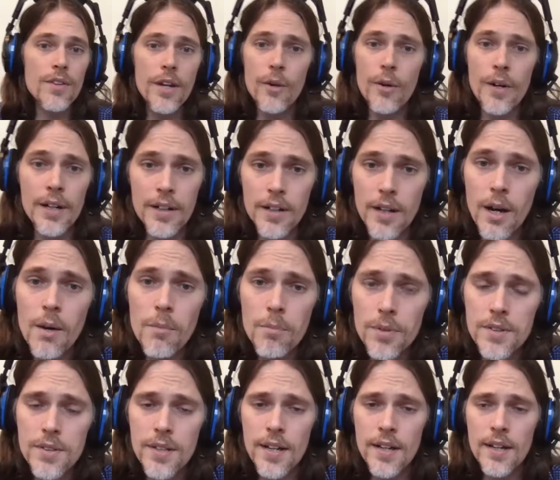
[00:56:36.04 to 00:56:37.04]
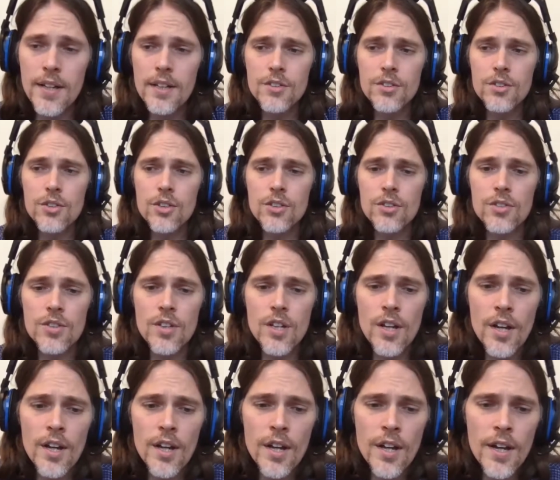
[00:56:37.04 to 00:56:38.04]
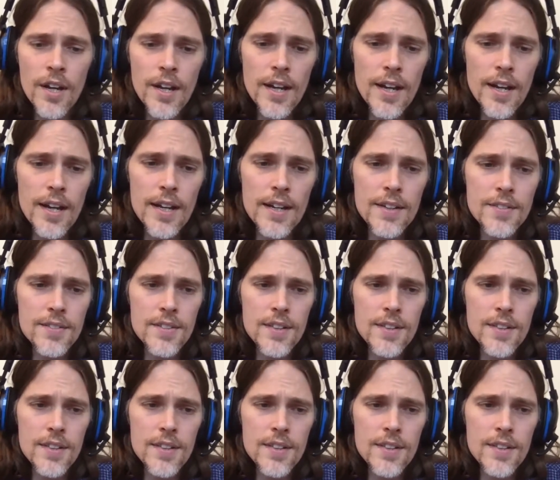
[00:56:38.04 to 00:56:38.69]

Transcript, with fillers: incompetent. It's just no, no, no. It's, it's just a lot